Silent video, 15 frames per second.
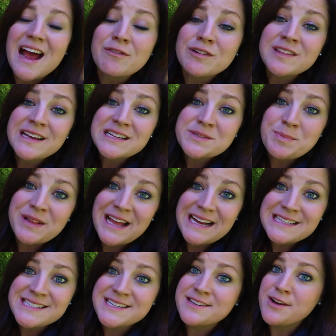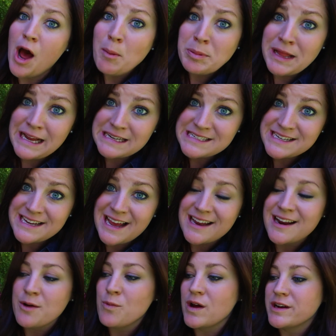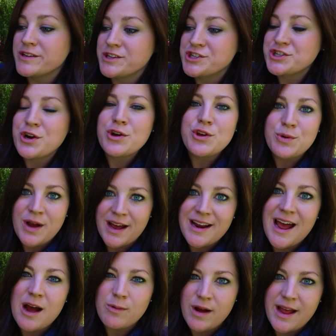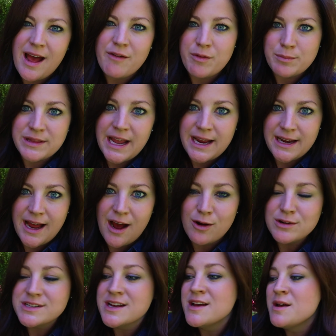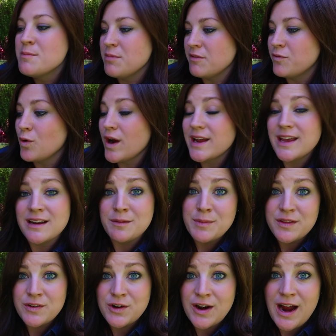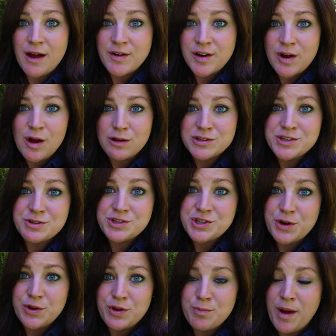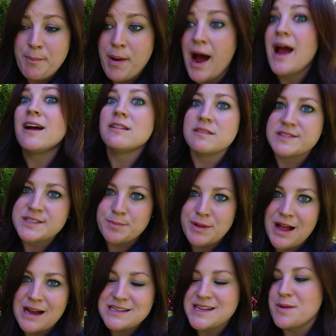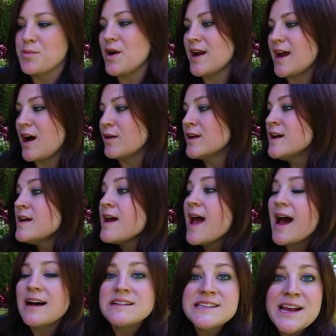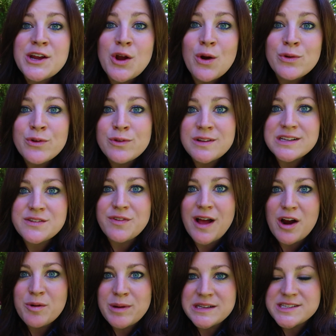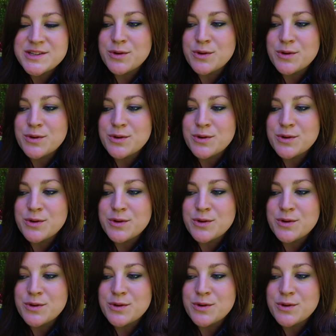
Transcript: Everything's placed, not planted yet. I wanted to show you kind of how I have them laid out before I get them in the ground and I'll also show you my pile of supplies I brought out. As I go through these flower beds